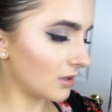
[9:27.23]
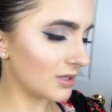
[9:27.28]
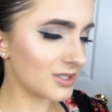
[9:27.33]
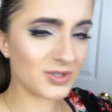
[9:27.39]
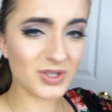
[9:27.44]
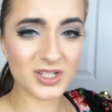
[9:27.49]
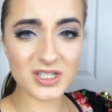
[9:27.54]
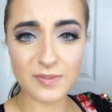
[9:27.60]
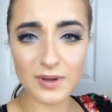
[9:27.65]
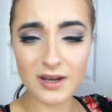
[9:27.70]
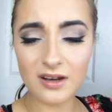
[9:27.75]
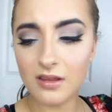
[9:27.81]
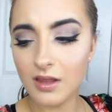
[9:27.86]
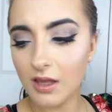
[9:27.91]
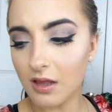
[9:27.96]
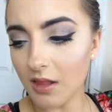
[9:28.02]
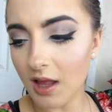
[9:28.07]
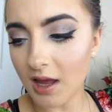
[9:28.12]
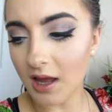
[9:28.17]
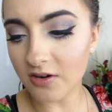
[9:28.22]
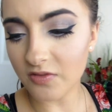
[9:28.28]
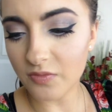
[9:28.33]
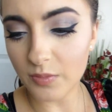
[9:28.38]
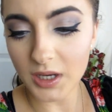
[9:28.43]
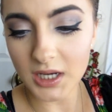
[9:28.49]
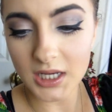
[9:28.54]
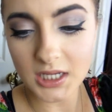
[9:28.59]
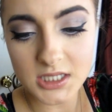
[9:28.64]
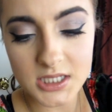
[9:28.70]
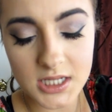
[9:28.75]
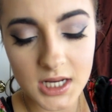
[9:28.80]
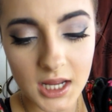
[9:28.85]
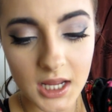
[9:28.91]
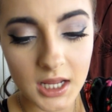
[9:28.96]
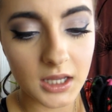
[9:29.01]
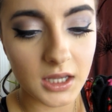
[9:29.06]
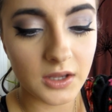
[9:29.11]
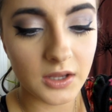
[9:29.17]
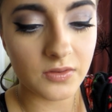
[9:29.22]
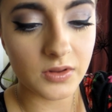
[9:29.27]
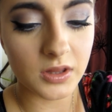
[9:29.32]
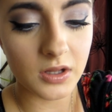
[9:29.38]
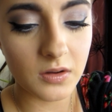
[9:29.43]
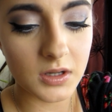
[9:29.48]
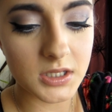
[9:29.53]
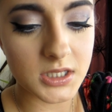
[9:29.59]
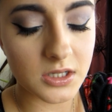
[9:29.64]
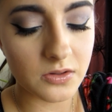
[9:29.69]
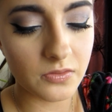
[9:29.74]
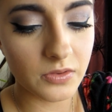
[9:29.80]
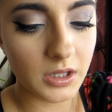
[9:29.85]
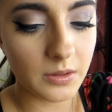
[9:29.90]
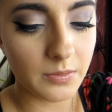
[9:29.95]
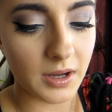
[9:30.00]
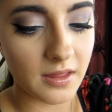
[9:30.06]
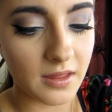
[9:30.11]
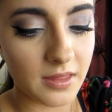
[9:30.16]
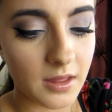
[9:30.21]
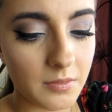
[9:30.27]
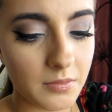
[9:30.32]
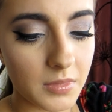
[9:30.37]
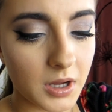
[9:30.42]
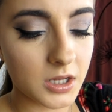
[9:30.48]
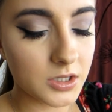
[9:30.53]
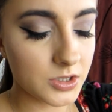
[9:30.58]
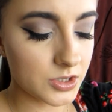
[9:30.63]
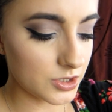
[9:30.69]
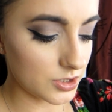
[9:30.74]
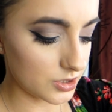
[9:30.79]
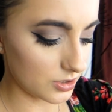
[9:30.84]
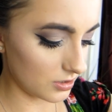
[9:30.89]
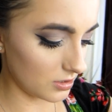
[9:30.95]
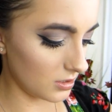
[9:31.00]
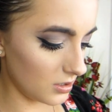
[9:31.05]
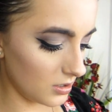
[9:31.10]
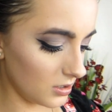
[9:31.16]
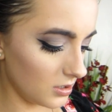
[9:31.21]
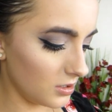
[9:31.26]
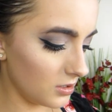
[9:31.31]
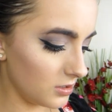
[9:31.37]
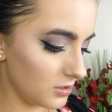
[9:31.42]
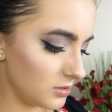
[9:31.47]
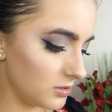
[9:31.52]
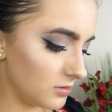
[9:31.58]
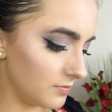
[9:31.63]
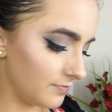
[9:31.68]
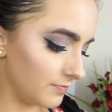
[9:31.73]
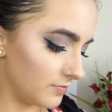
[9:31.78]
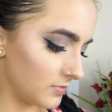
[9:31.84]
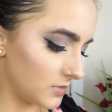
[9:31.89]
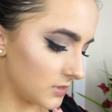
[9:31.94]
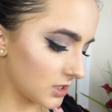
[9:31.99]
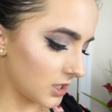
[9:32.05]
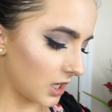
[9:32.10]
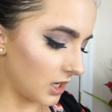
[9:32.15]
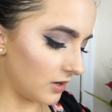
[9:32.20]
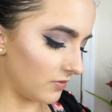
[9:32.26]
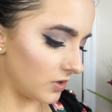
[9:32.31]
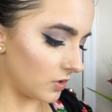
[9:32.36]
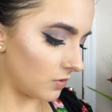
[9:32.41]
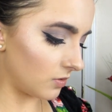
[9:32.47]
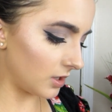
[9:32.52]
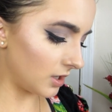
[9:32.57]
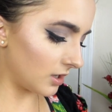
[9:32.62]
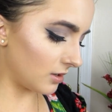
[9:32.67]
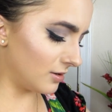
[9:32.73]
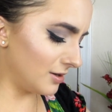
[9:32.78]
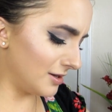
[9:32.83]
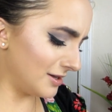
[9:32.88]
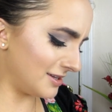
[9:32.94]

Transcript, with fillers: So I spent like a lot of money today even though I didn't really buy that much. It's kind of annoying.